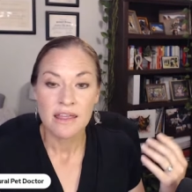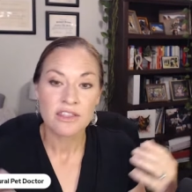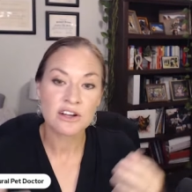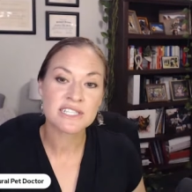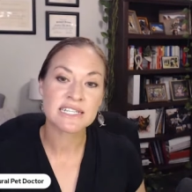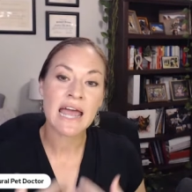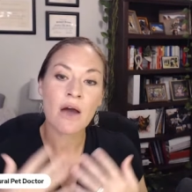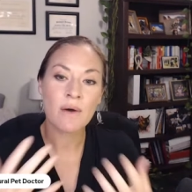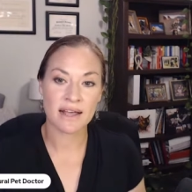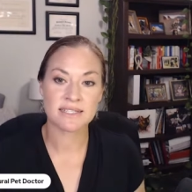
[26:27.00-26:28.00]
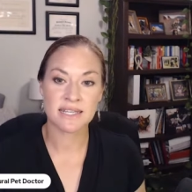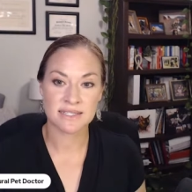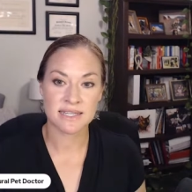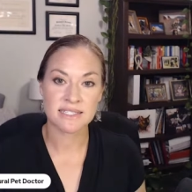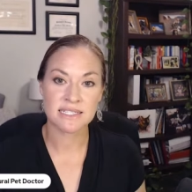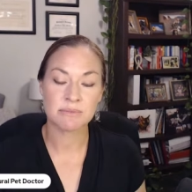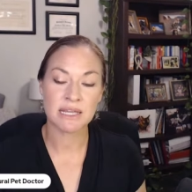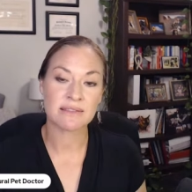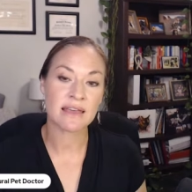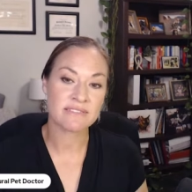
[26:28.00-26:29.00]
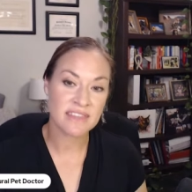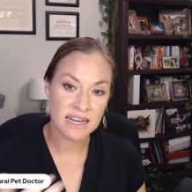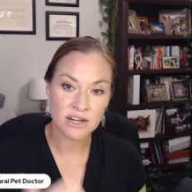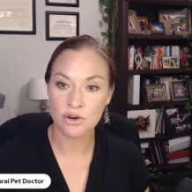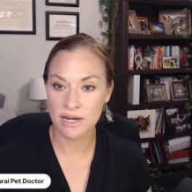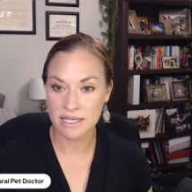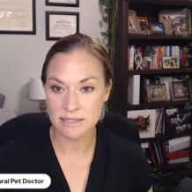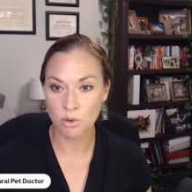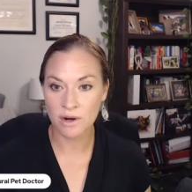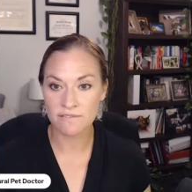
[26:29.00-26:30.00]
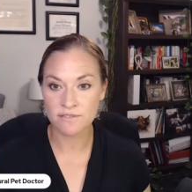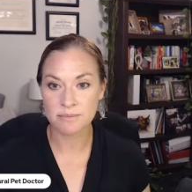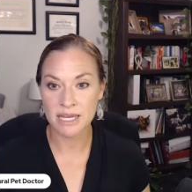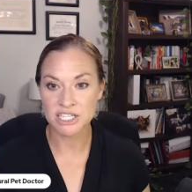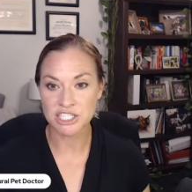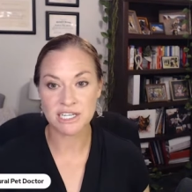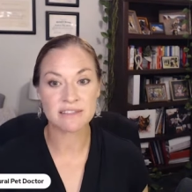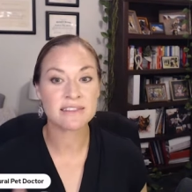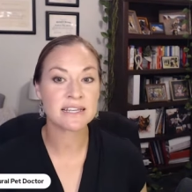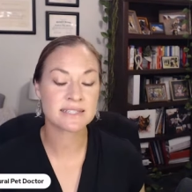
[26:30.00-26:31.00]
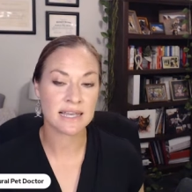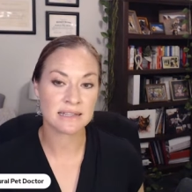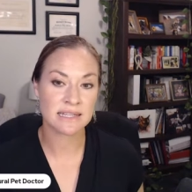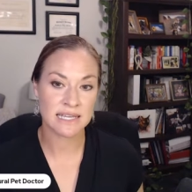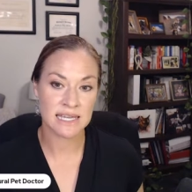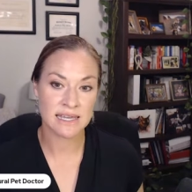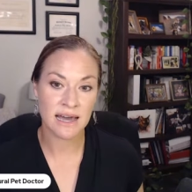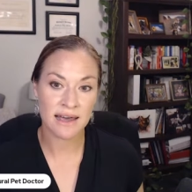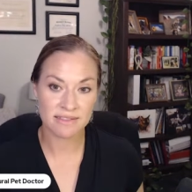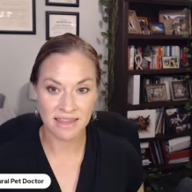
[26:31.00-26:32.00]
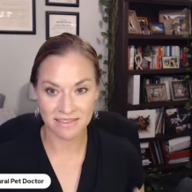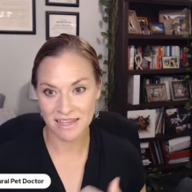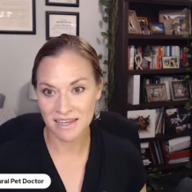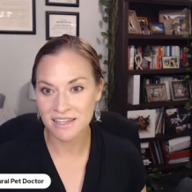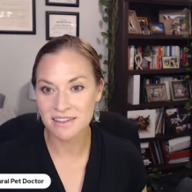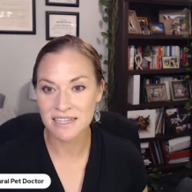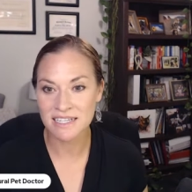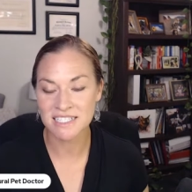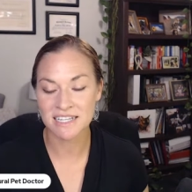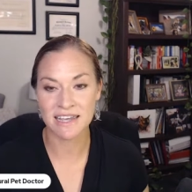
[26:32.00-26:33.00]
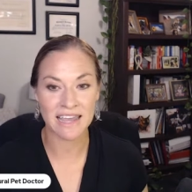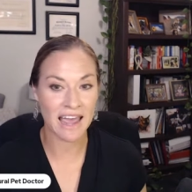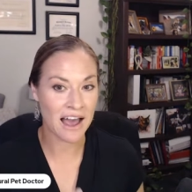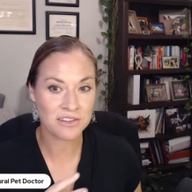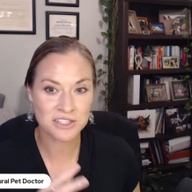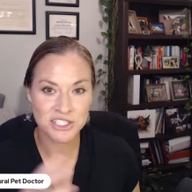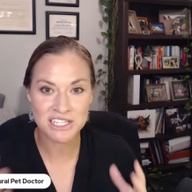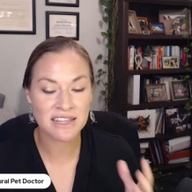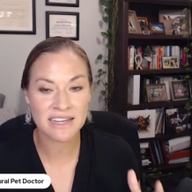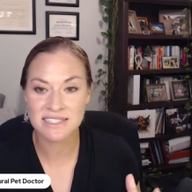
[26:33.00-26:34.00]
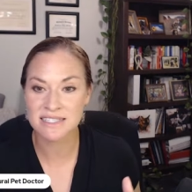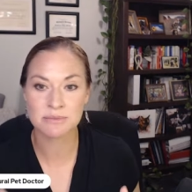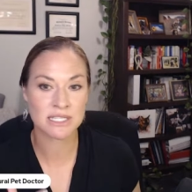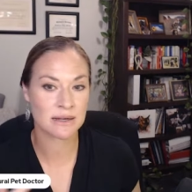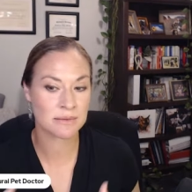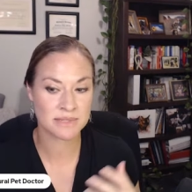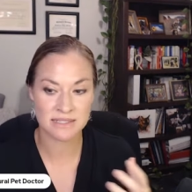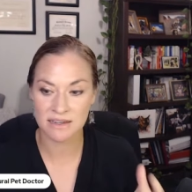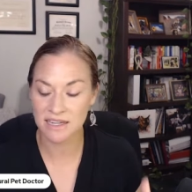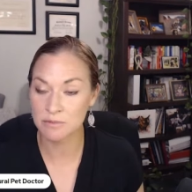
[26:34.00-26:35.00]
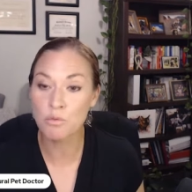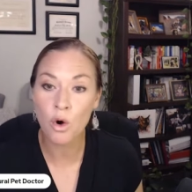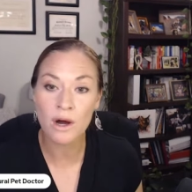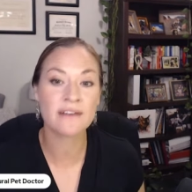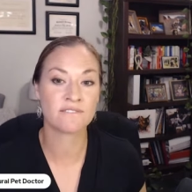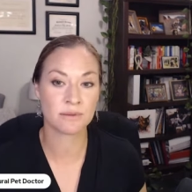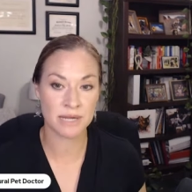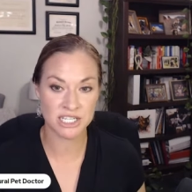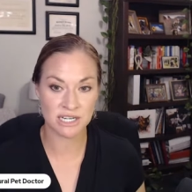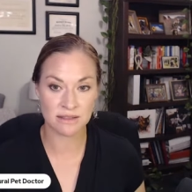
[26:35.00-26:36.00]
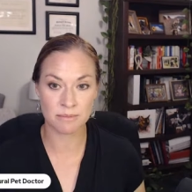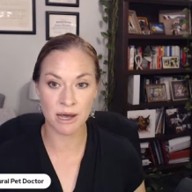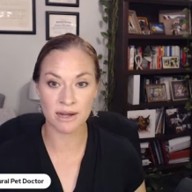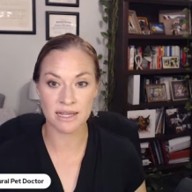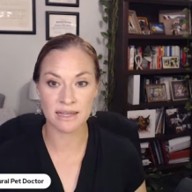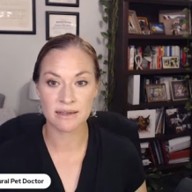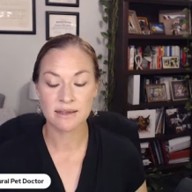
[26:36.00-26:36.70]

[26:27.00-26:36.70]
there's now excess histamine that then creates more inflammation and things like leaky gut that then can lead to like allergy-like symptoms and more inflammation in the body.